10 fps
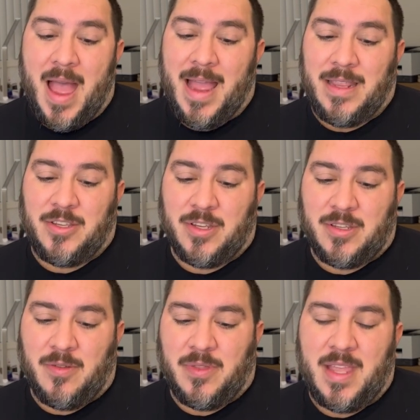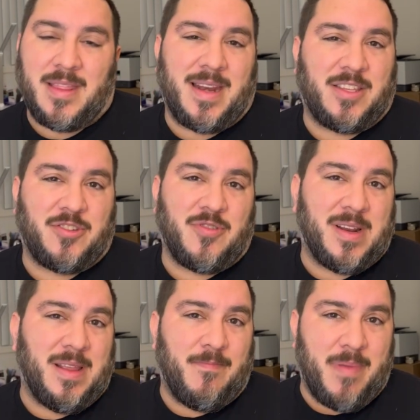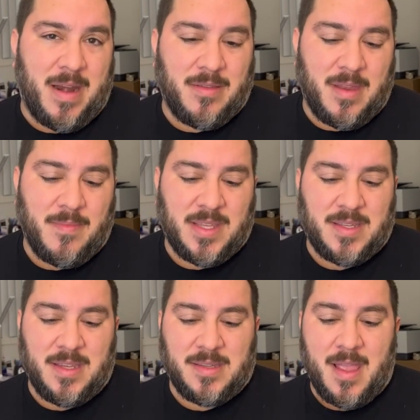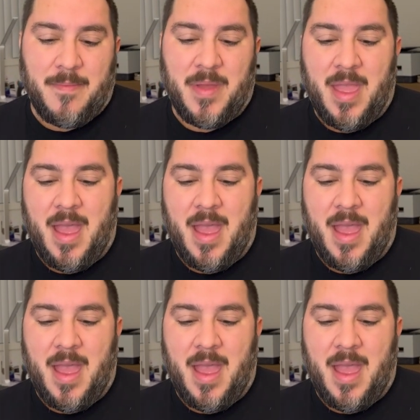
I just don't think that it's strictly better than Misty Step.